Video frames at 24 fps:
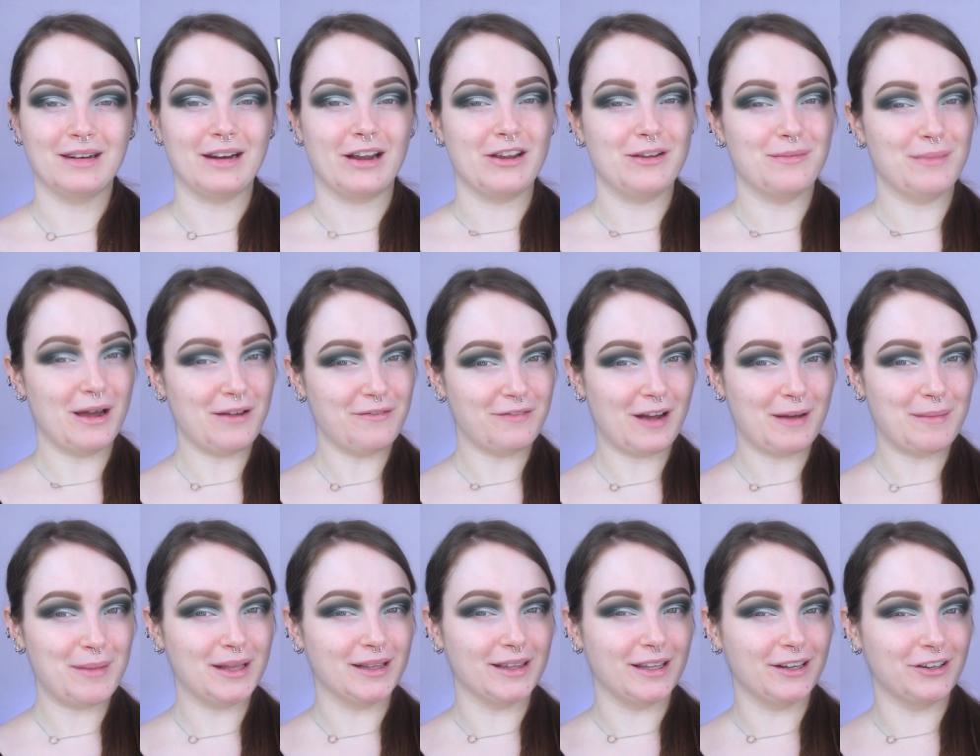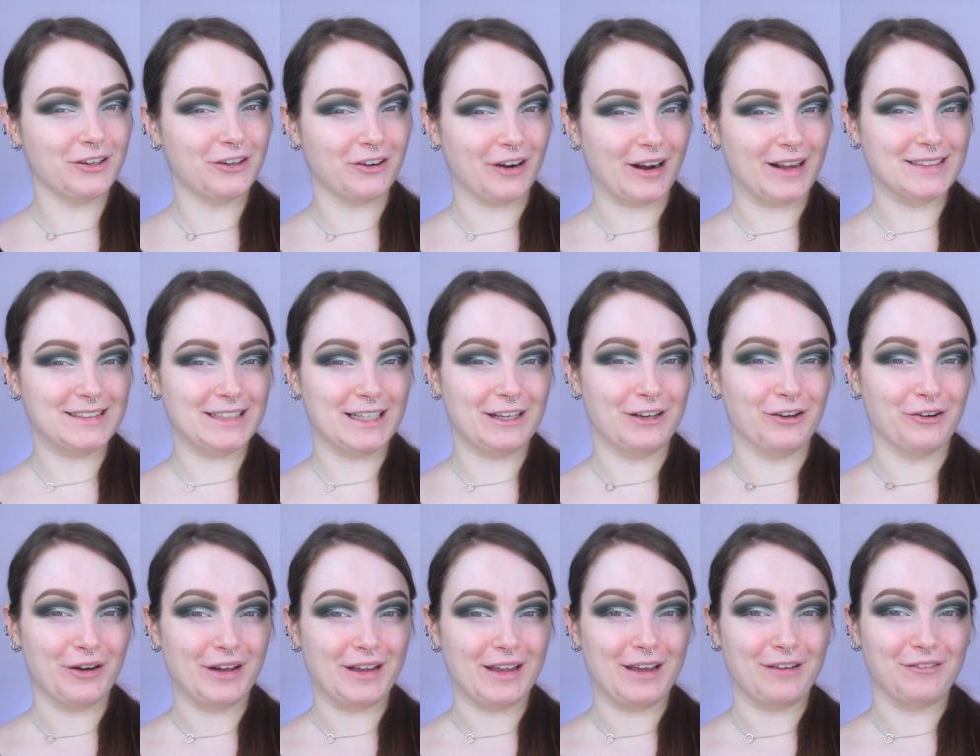Now, you might find me a little crazy
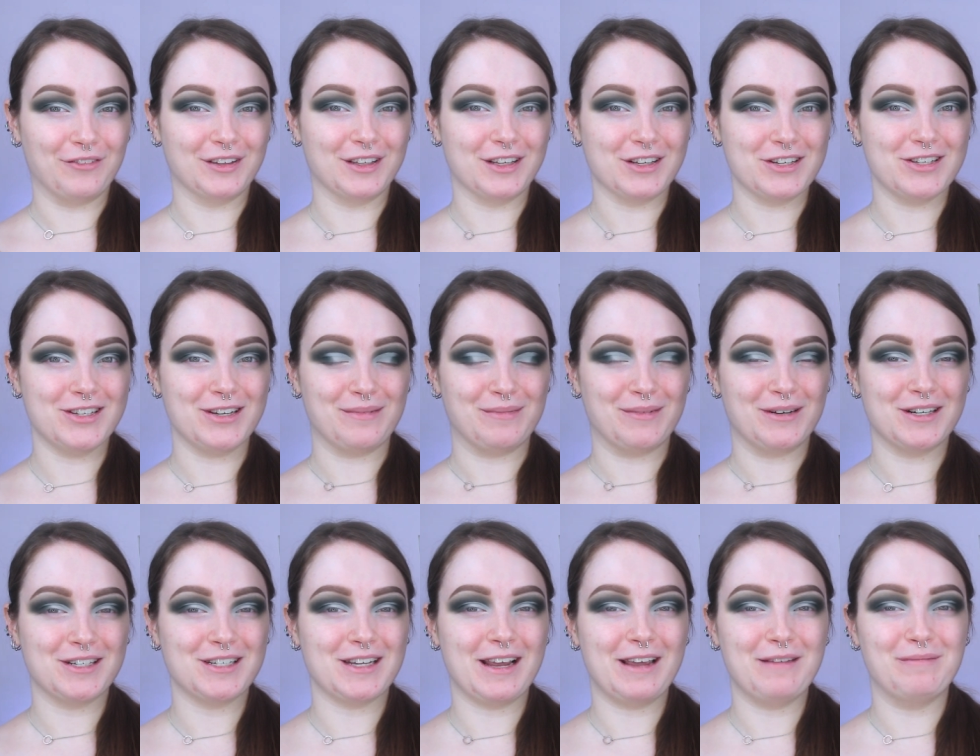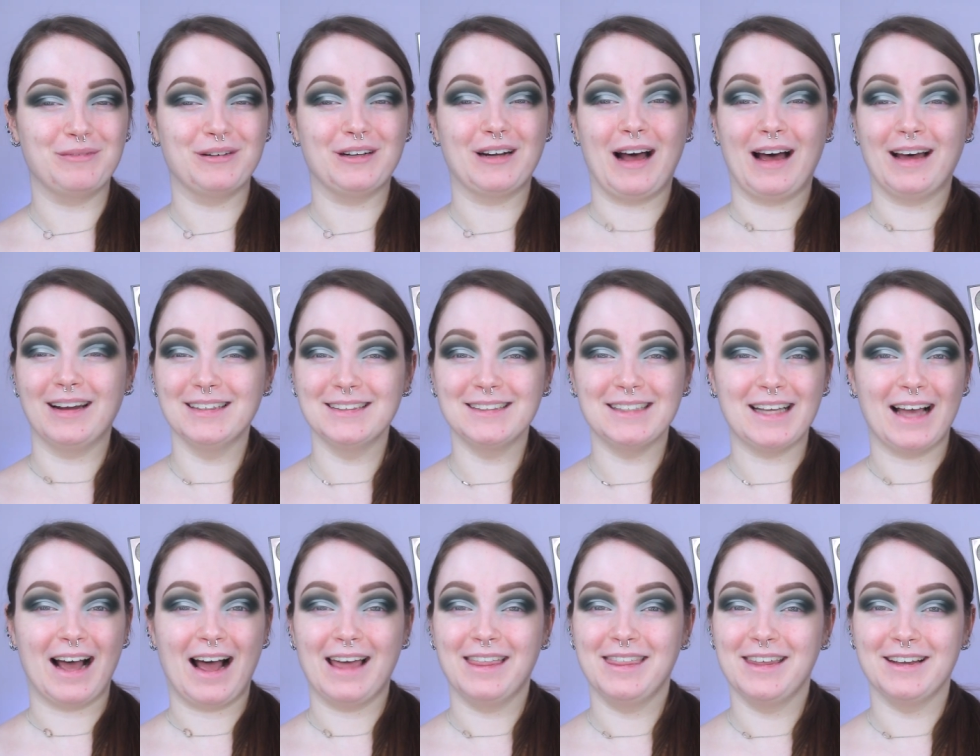going in with this shimmer shade, but honestly,
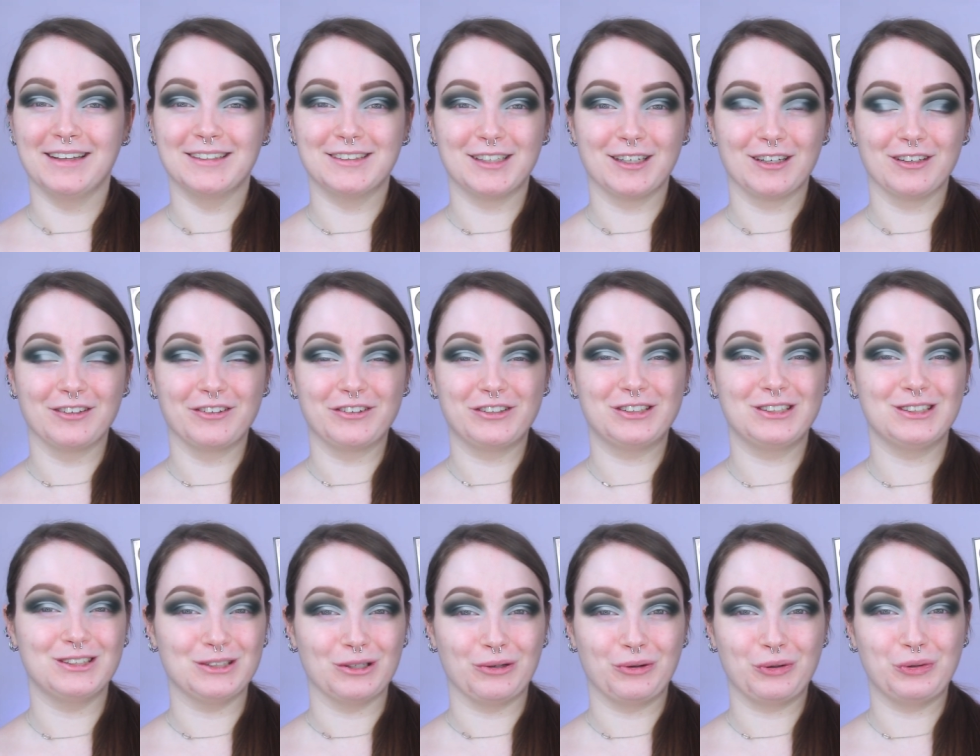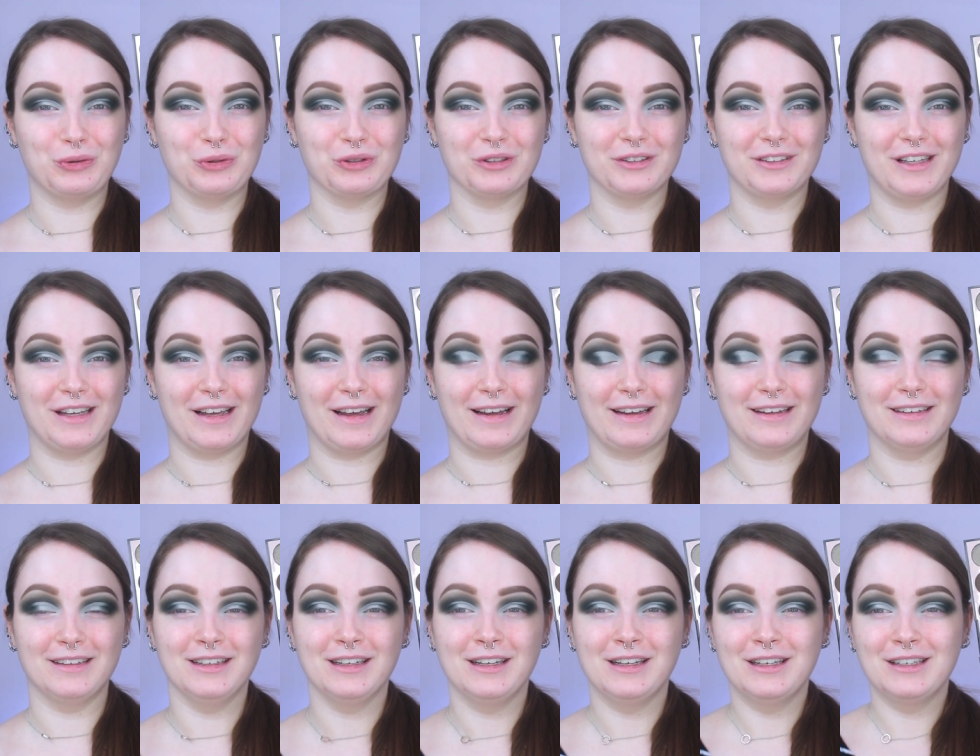I think it's going to look so cool in the
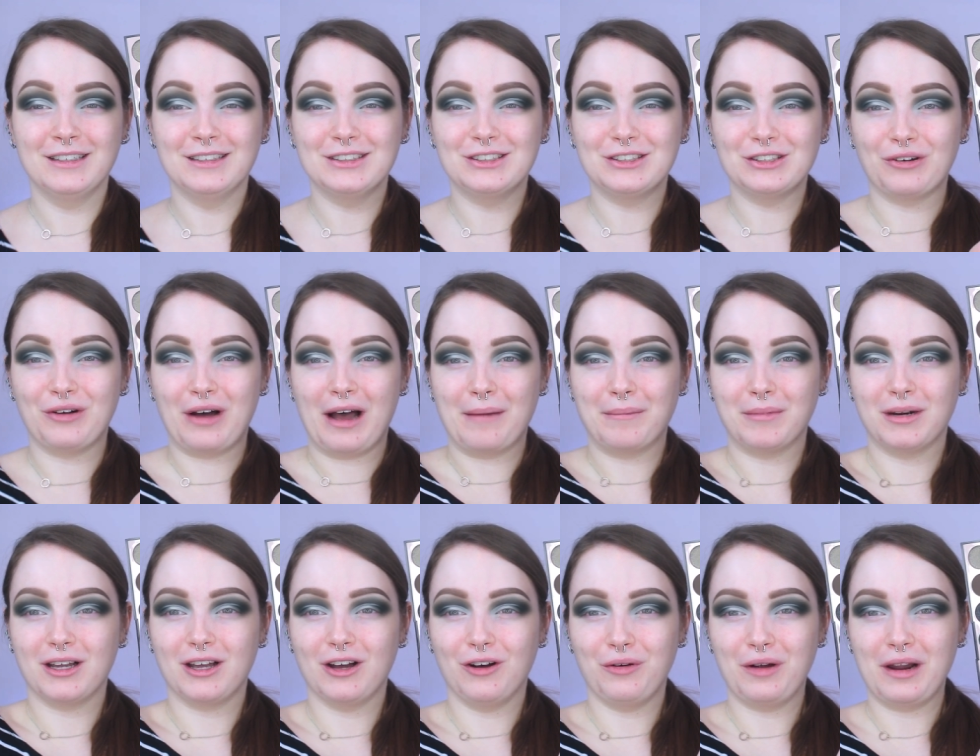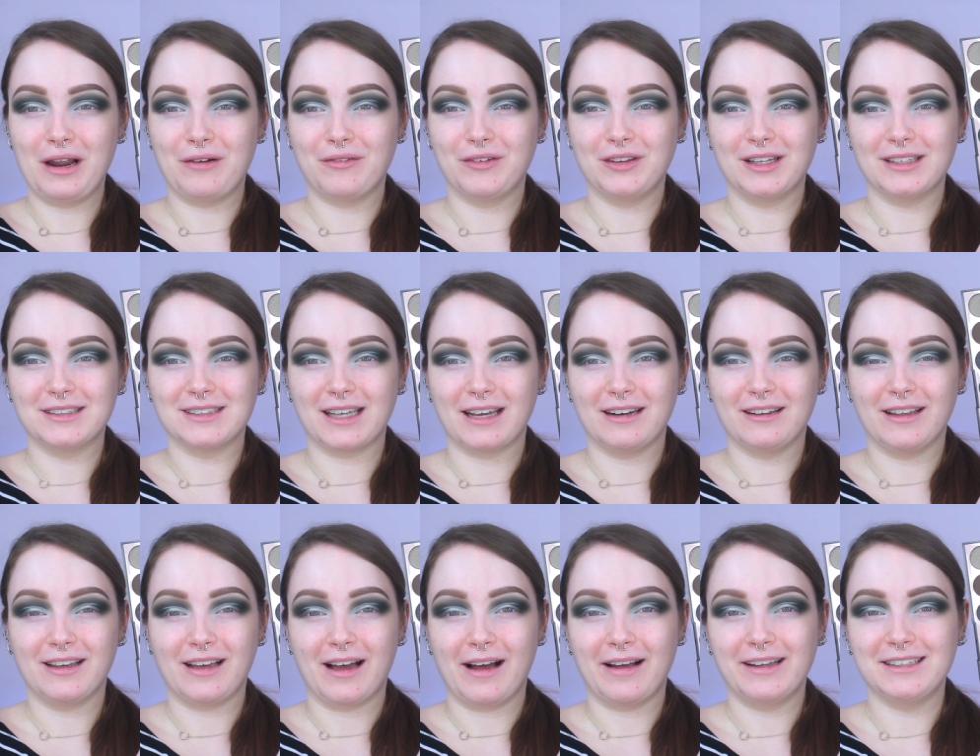end. So I'm going to go in with this kind
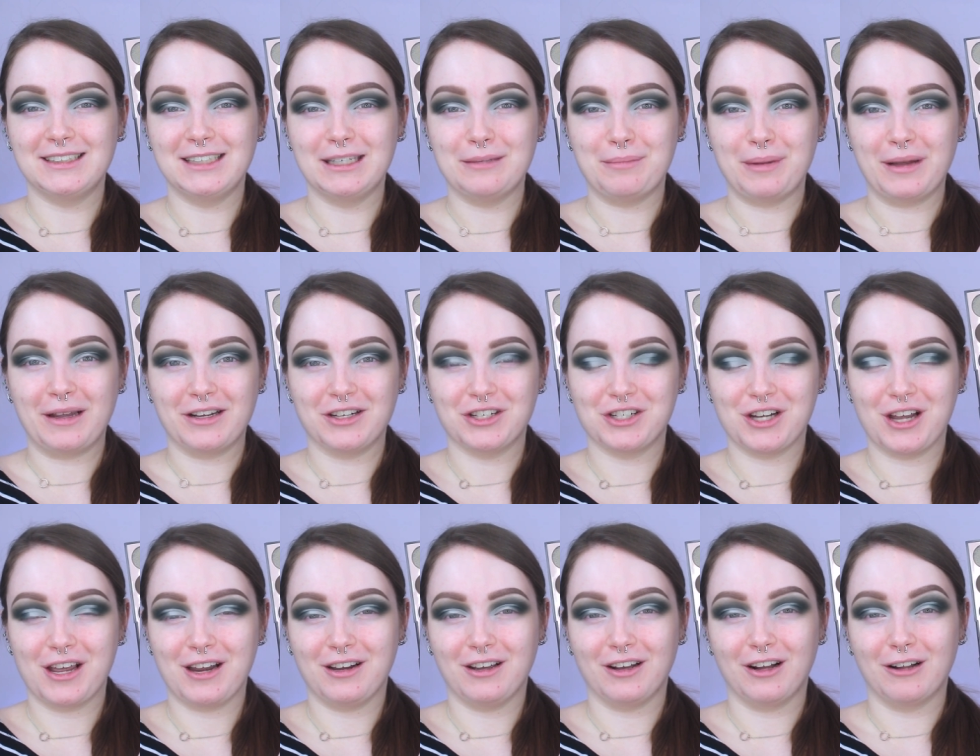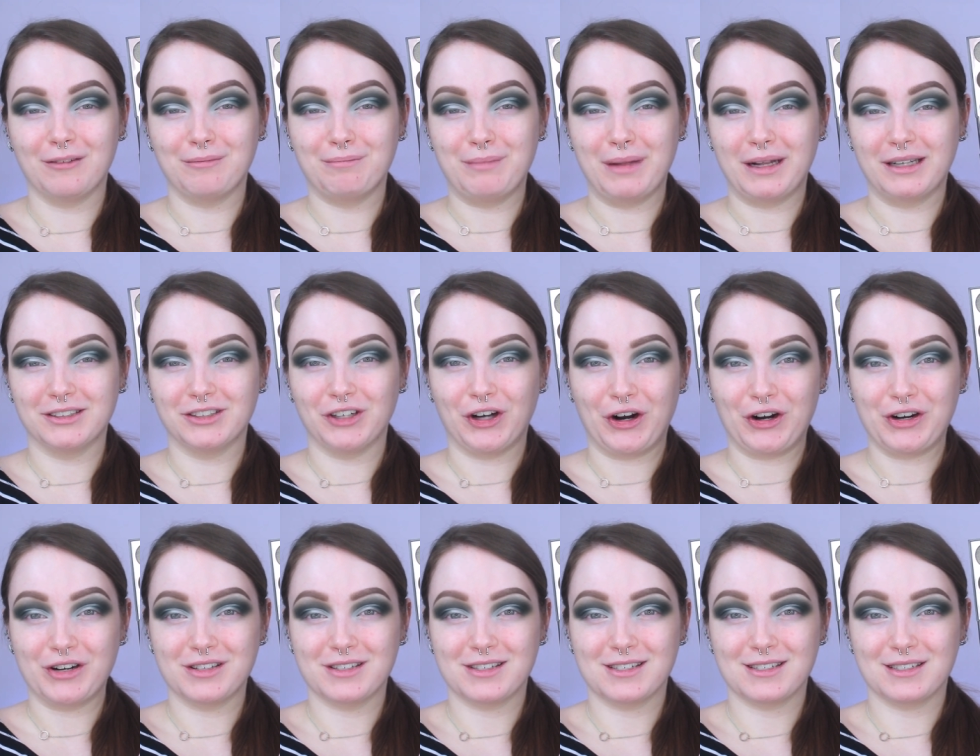of like icy pink shade called Melt
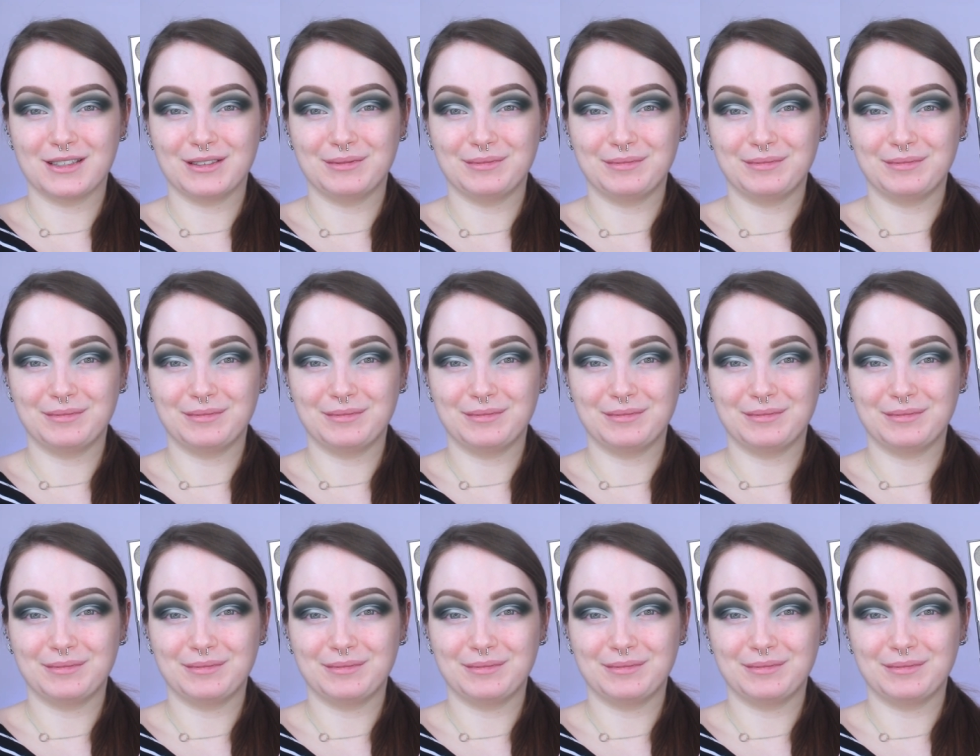Hearts.